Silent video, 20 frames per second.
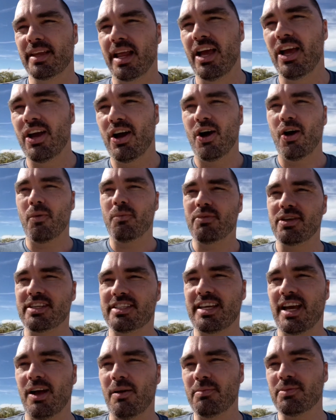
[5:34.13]
Hope this
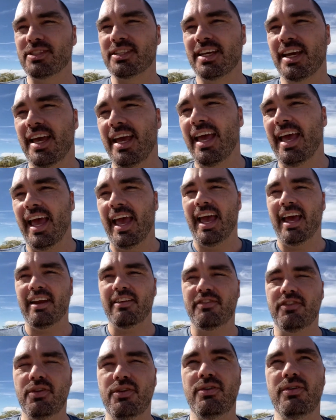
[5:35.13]
helps. And if
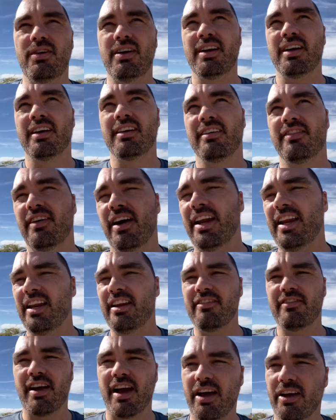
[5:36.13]
you find any
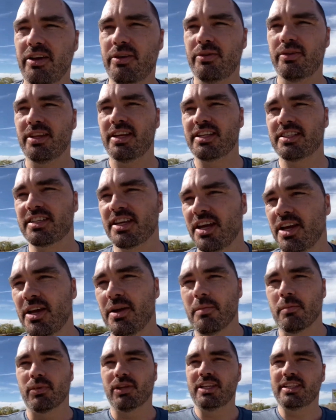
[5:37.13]
value in this,
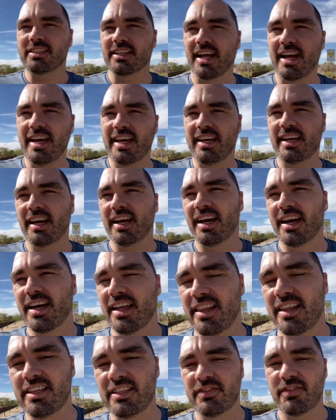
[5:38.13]
please like
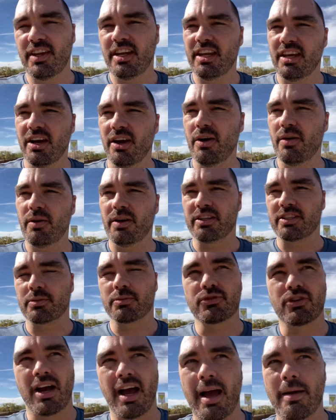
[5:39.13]
this video and
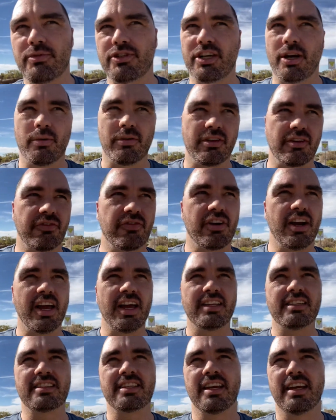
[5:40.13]
subscribe, share it with your
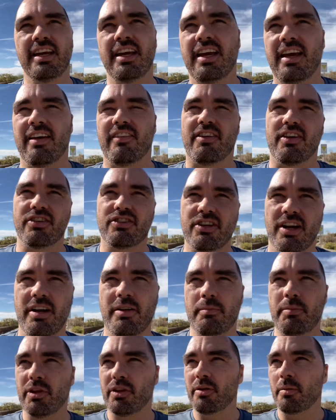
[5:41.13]
friends. If they're trying to
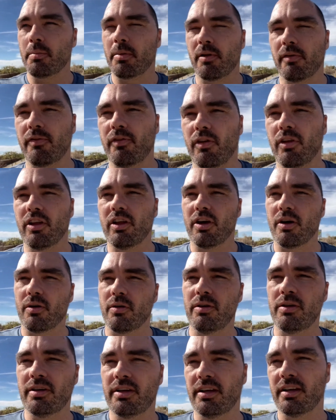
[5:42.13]
build their portfolio,
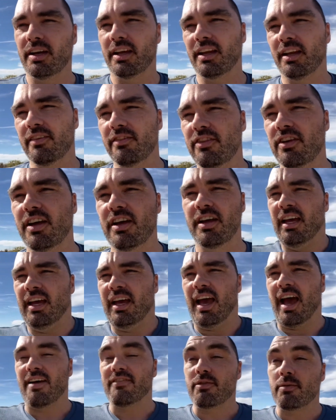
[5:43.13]
I'd love to
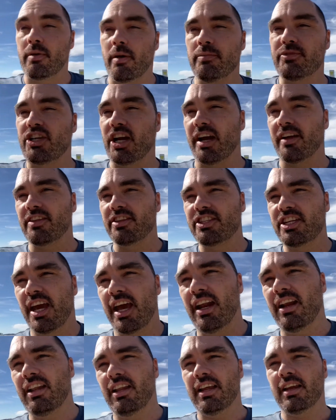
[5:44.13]
have them come check out the
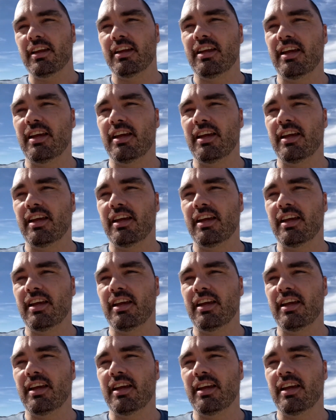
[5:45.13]
channel, and